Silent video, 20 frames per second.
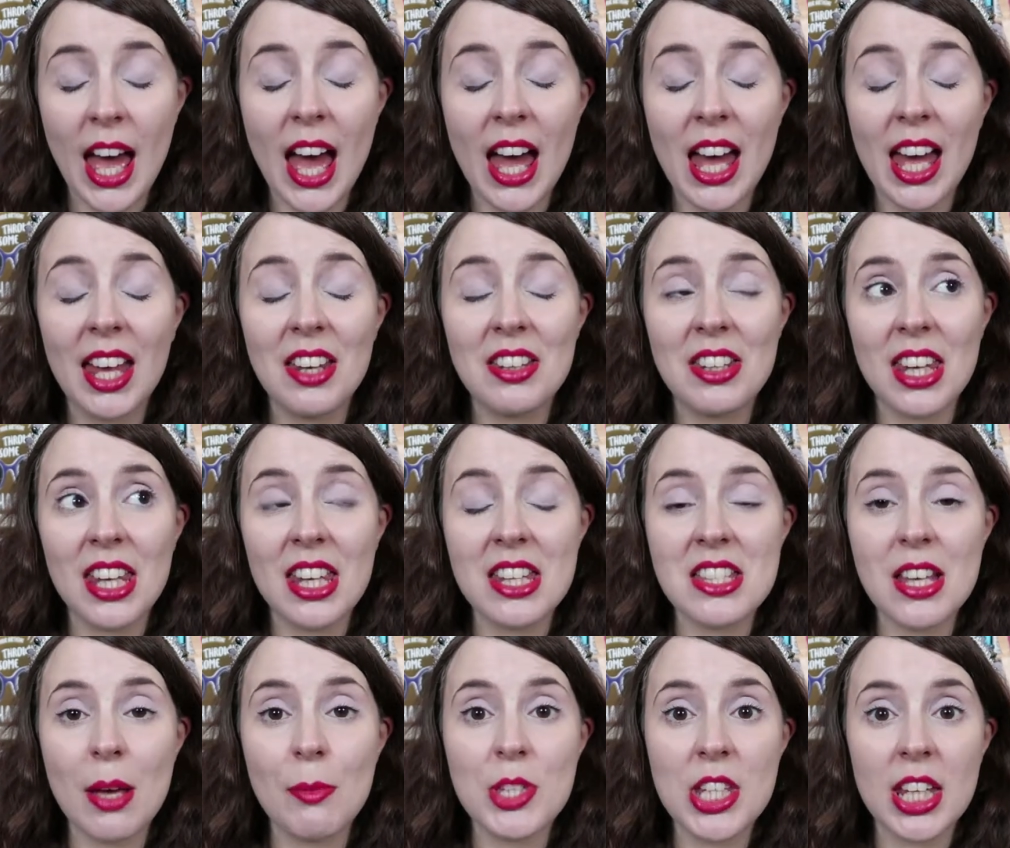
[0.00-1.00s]
And
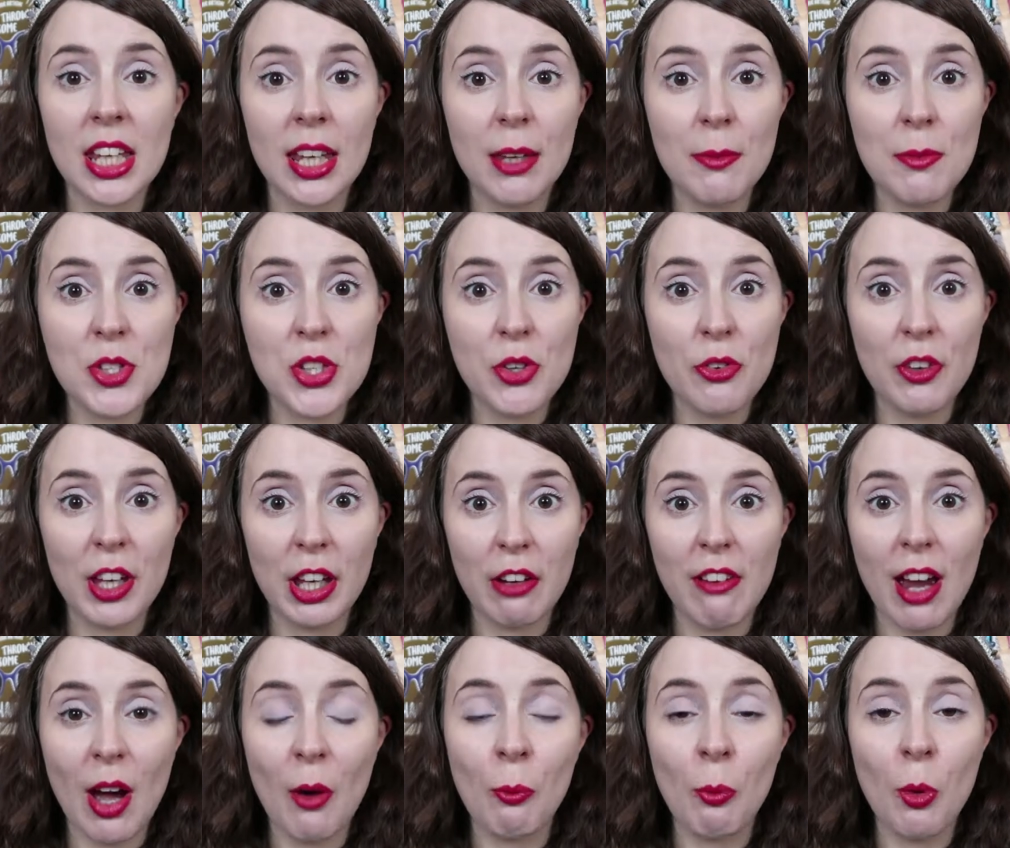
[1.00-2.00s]
it's up to him to
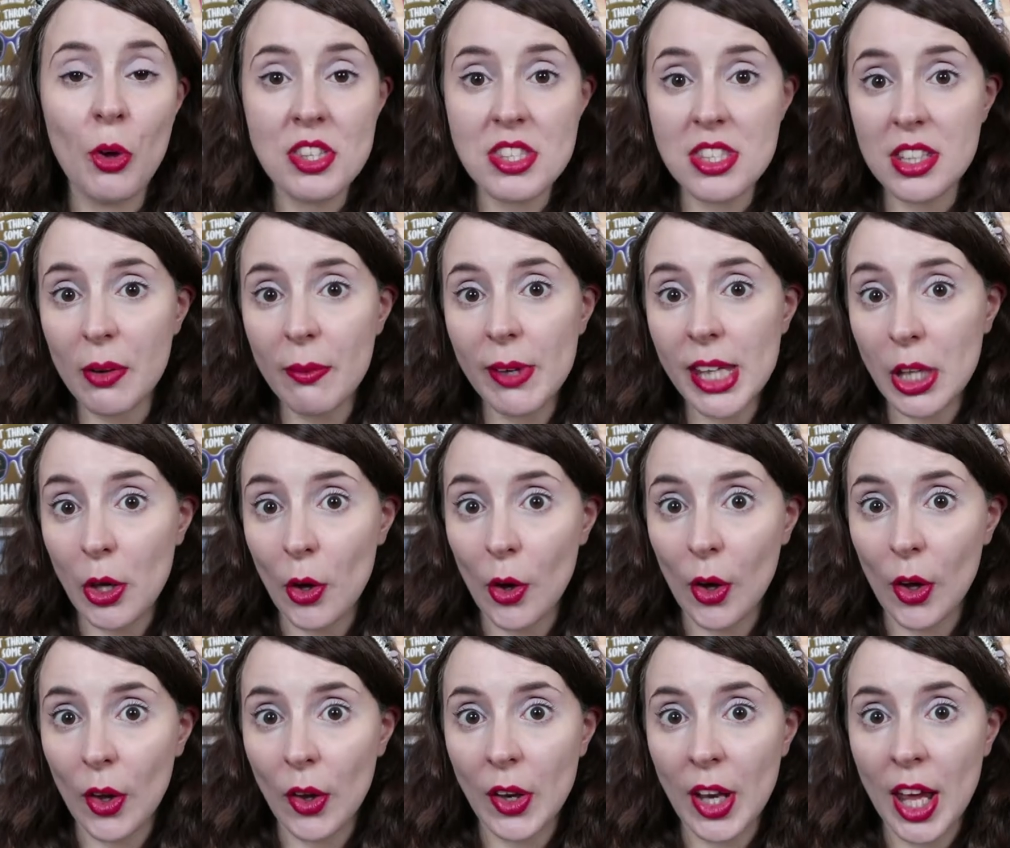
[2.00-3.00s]
figure out what's going
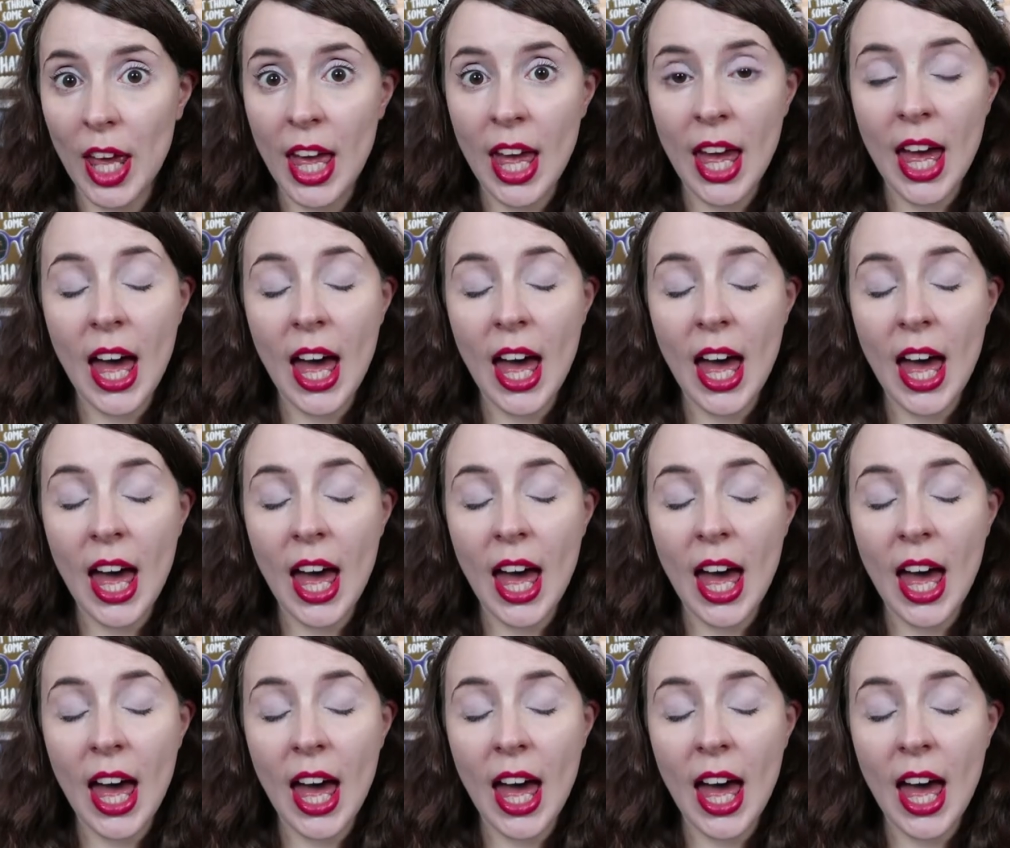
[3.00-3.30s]
on